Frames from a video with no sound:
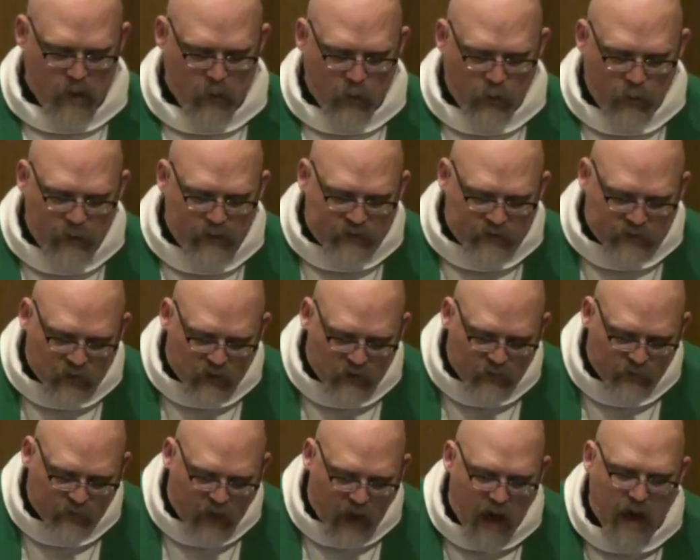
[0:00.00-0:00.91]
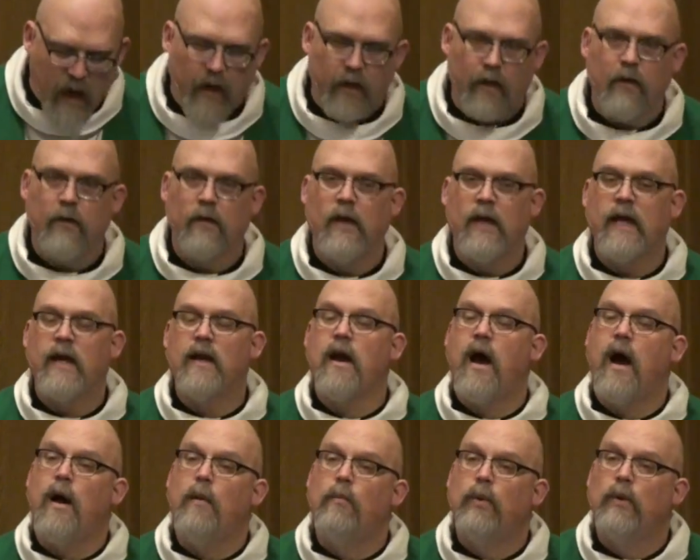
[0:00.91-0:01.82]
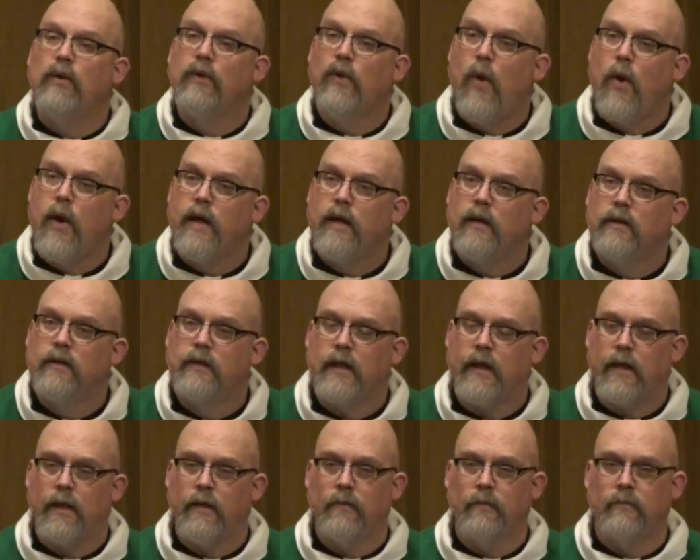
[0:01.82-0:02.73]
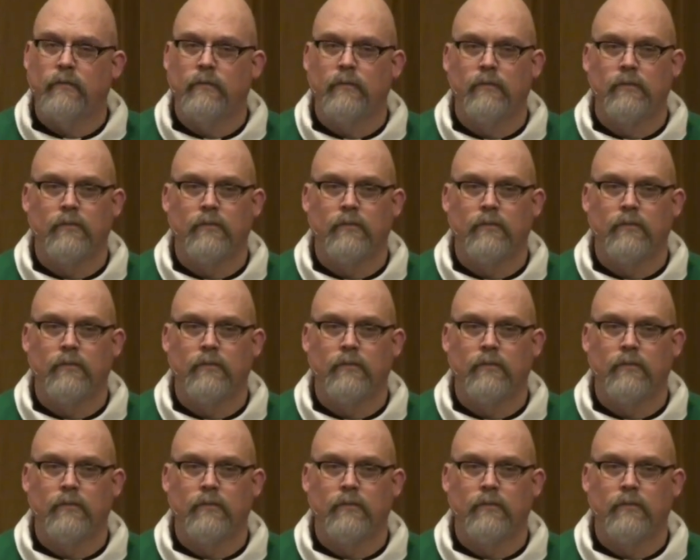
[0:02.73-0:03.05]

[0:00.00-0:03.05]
When we serve God in humble loyalty,